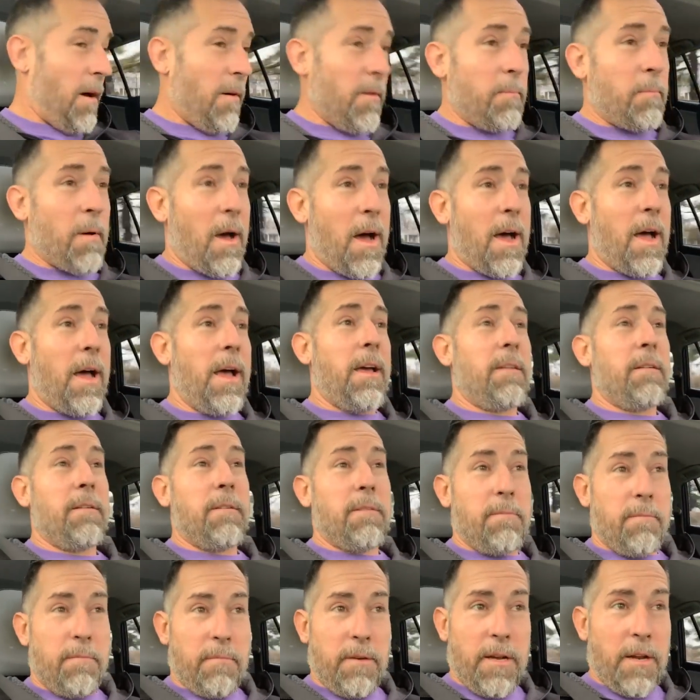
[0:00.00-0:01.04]
I would buy,
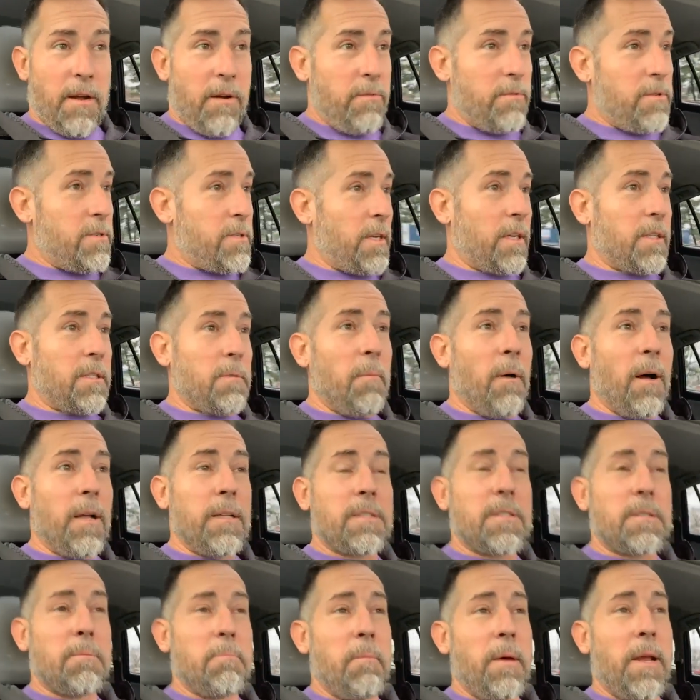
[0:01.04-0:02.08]
you know, 6
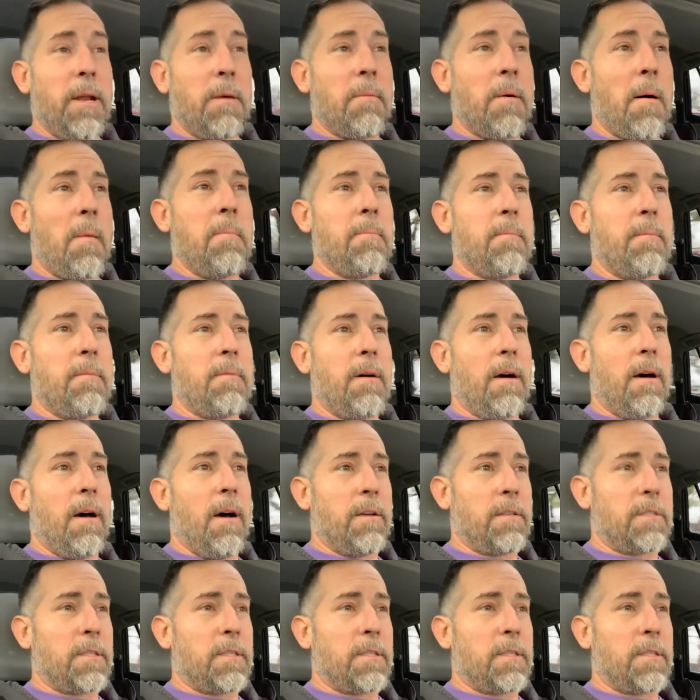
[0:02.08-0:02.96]
months minimum